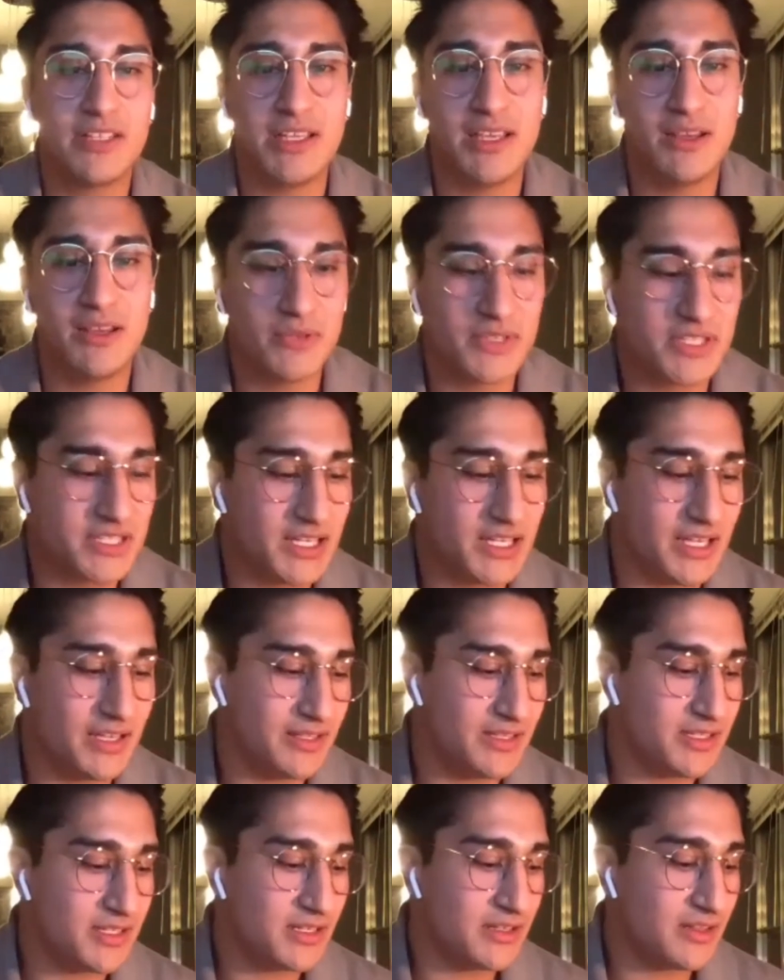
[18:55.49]
and we say,
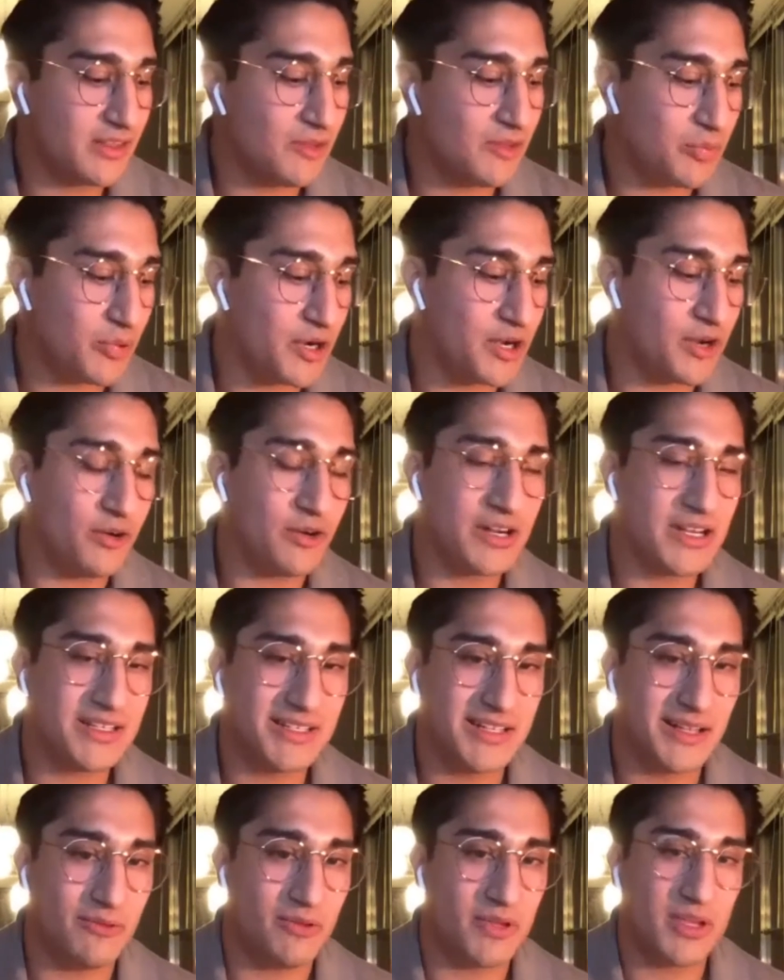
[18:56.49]
these are the
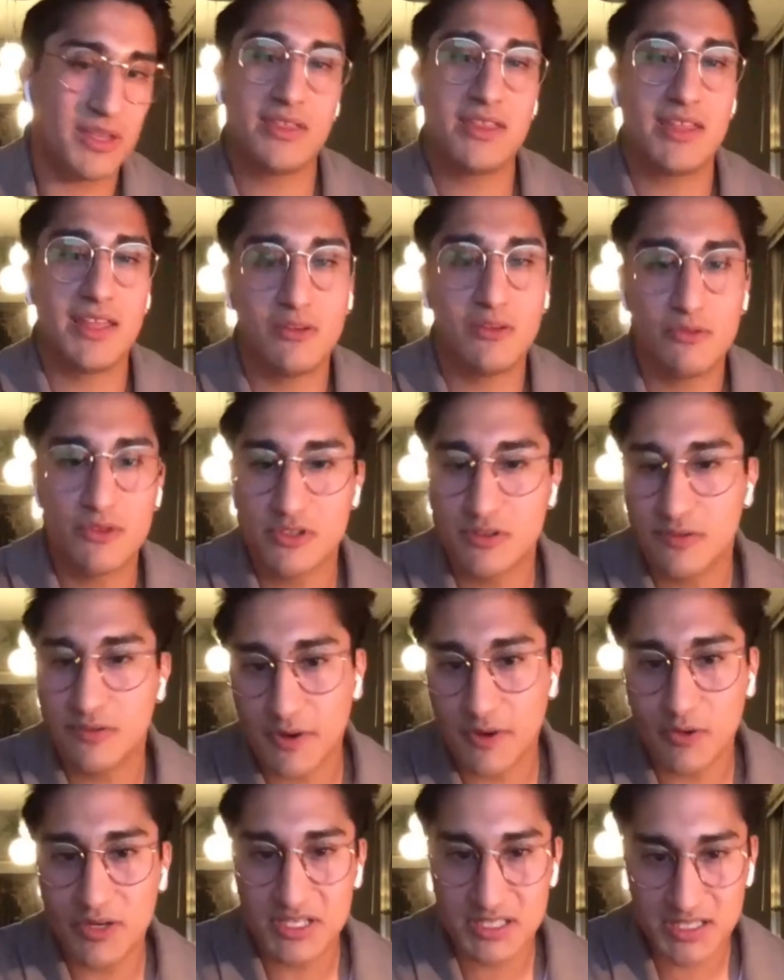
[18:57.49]
priorities that we think we should
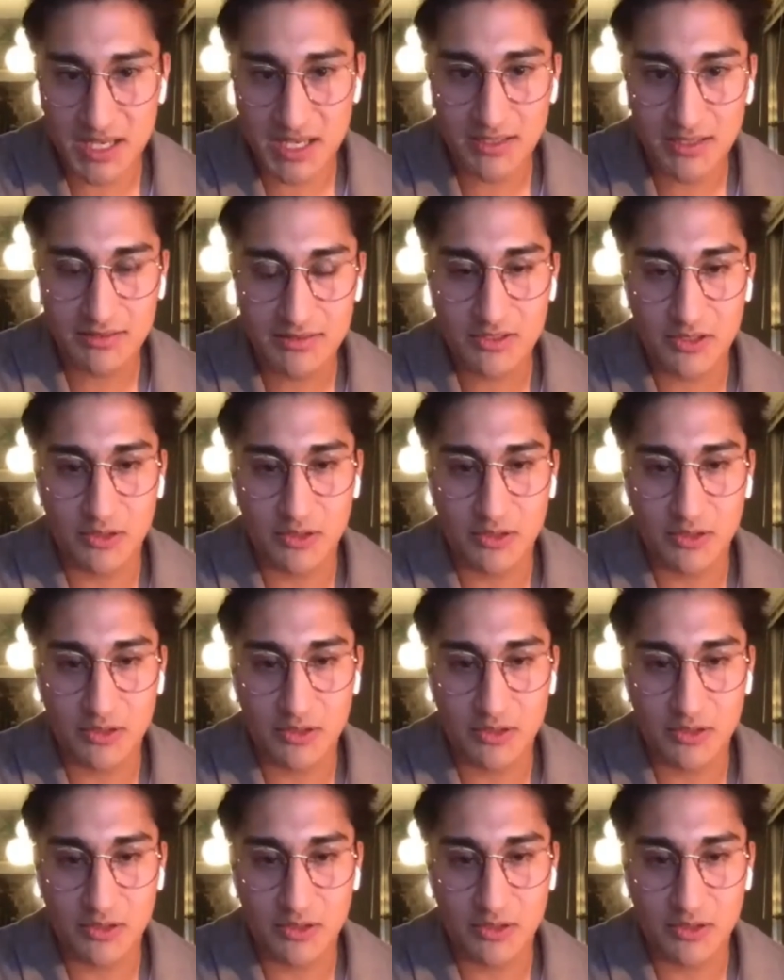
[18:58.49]
focus on.